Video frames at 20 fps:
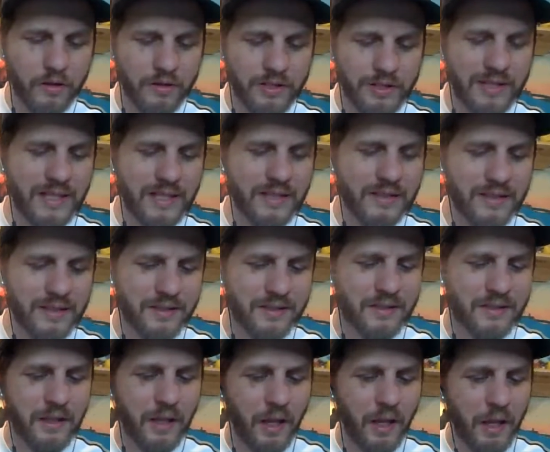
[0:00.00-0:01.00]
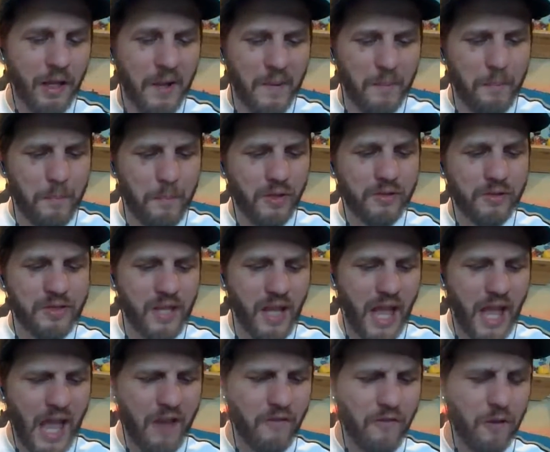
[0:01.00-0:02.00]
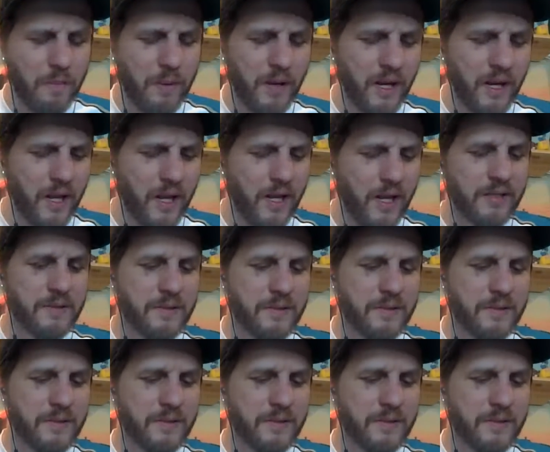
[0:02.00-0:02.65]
Let's just boost everybody's